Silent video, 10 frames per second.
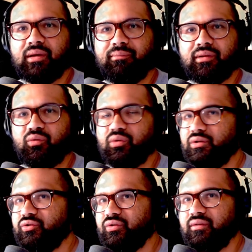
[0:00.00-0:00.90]
bloodwood
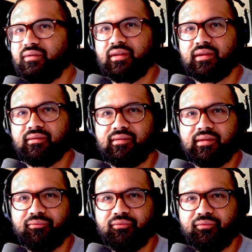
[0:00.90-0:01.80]
trees, and then
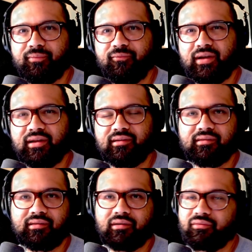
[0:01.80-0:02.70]
stim
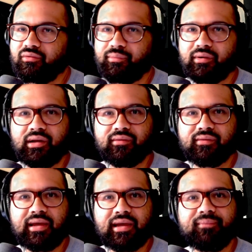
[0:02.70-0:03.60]
fikes, however we pronounce
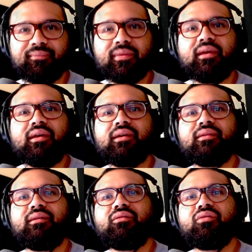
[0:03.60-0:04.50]
that.
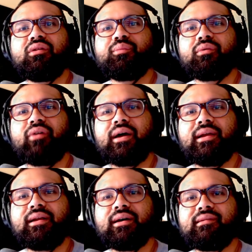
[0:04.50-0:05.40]
These trees
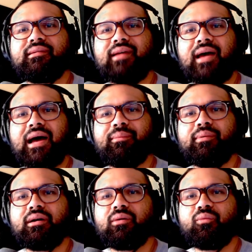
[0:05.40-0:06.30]
provide sap,
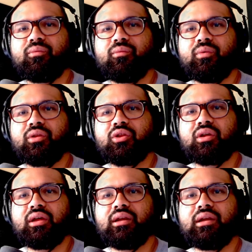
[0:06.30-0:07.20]
which
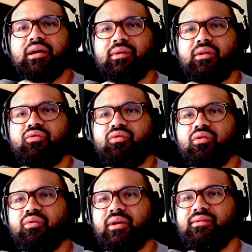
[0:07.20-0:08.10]
can be used to
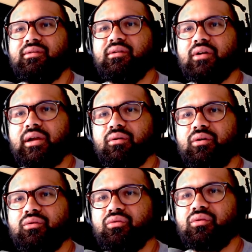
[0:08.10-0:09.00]
create seeker
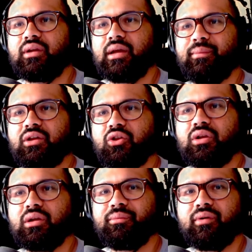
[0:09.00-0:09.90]
arrows, an
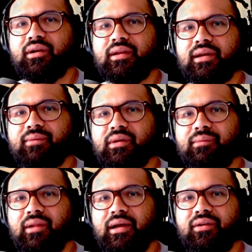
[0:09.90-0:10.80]
ammunition upgrade that can be
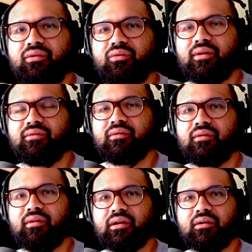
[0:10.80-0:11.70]
applied to
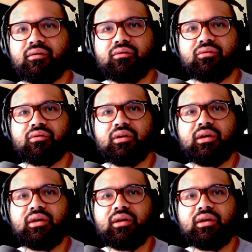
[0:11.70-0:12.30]
existing arrows.